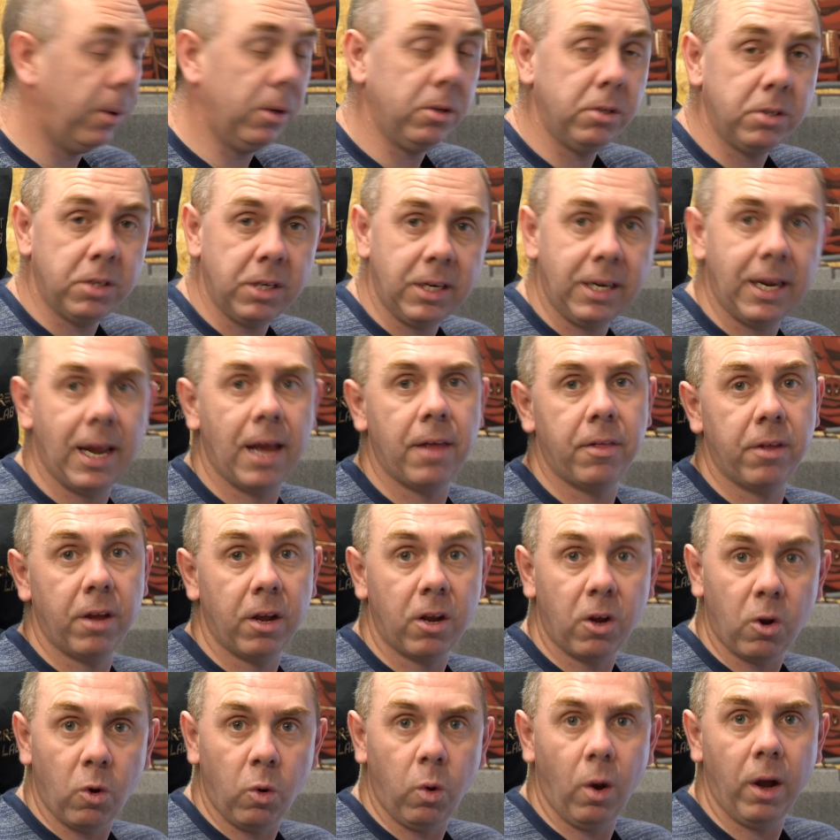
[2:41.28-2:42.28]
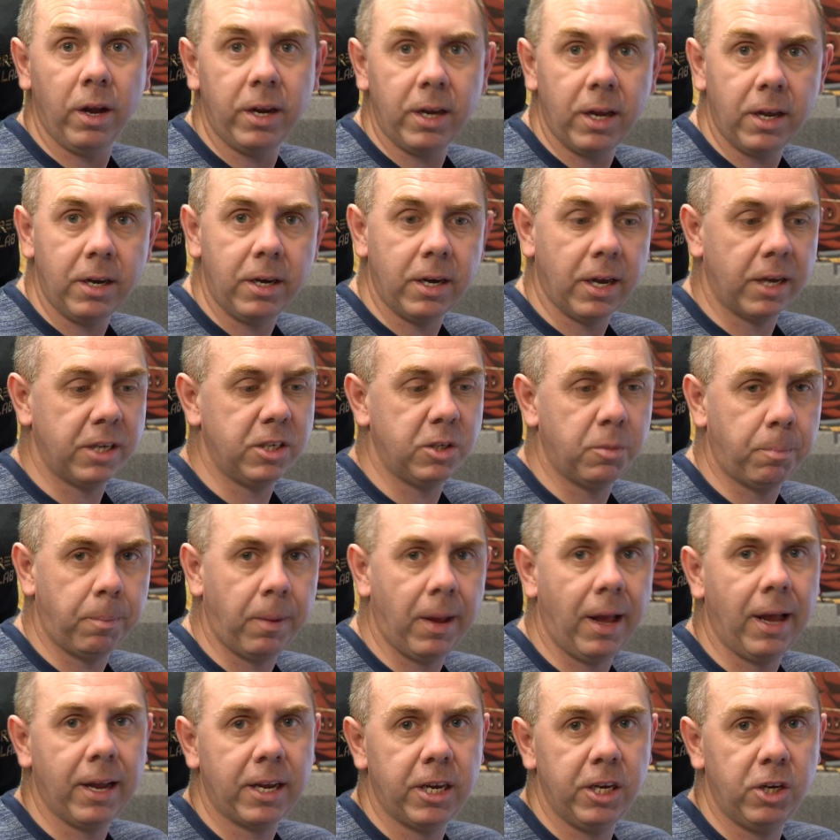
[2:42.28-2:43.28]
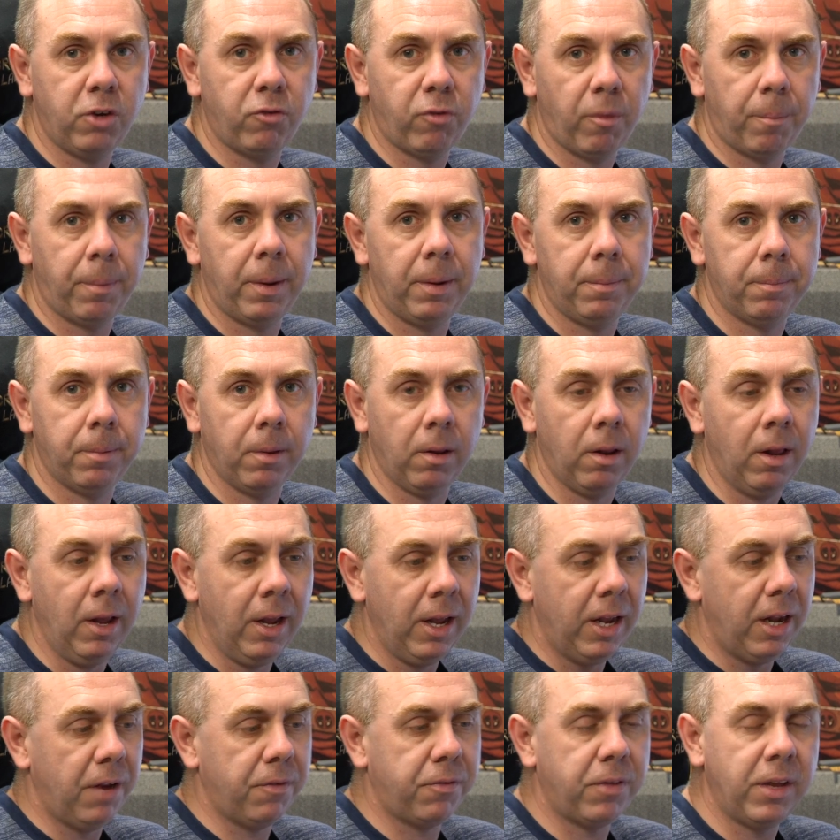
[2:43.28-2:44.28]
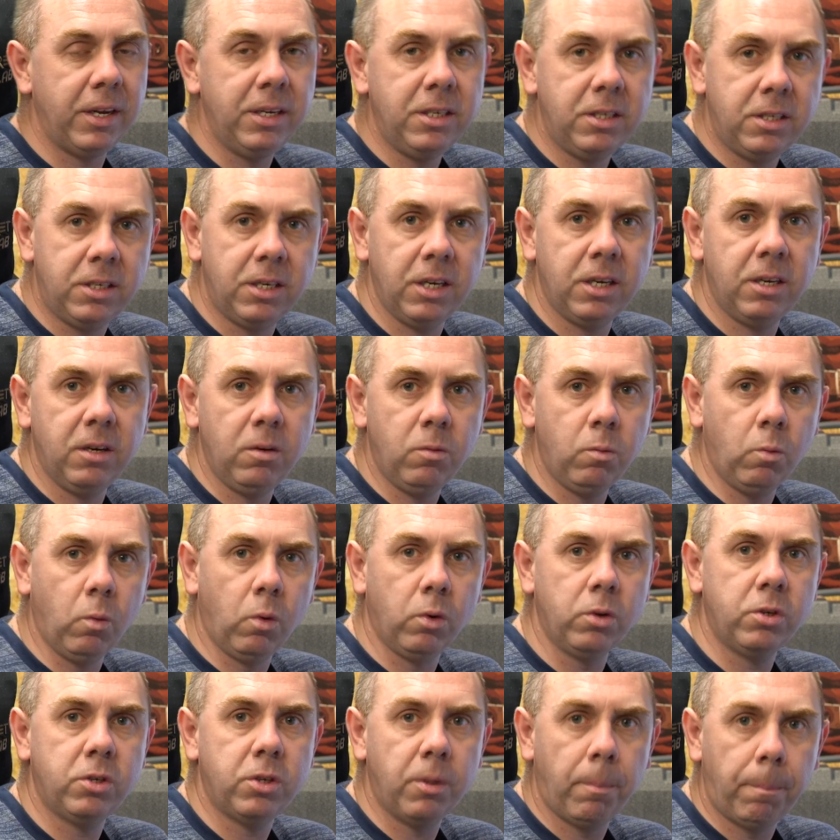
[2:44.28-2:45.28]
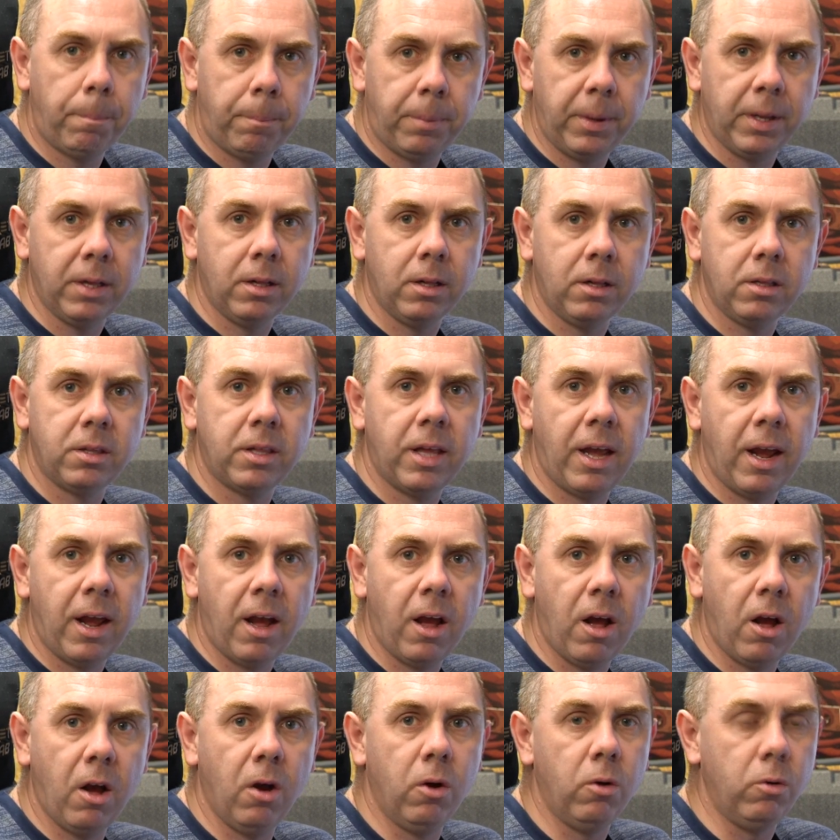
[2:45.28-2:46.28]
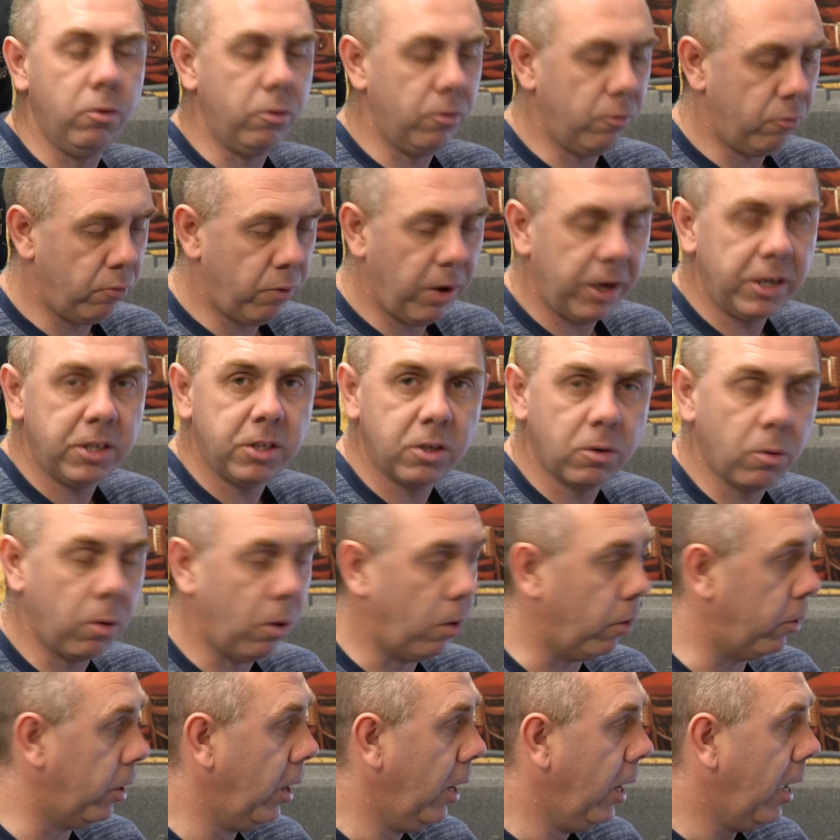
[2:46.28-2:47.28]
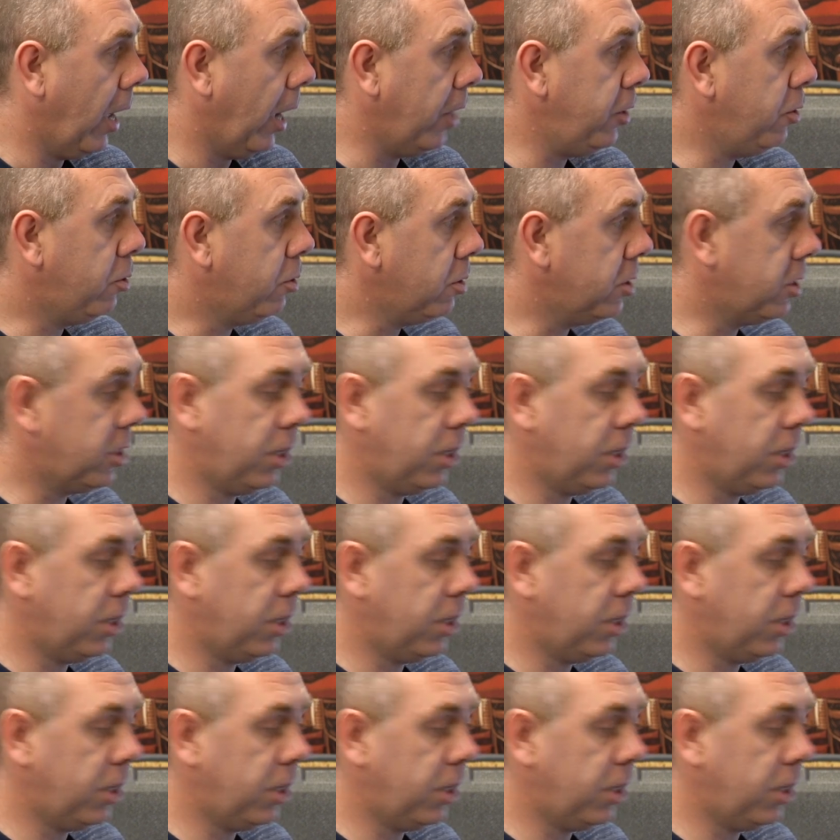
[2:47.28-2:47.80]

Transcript: put together quite a nice package for people if they didn't want to build their own race quad. And you can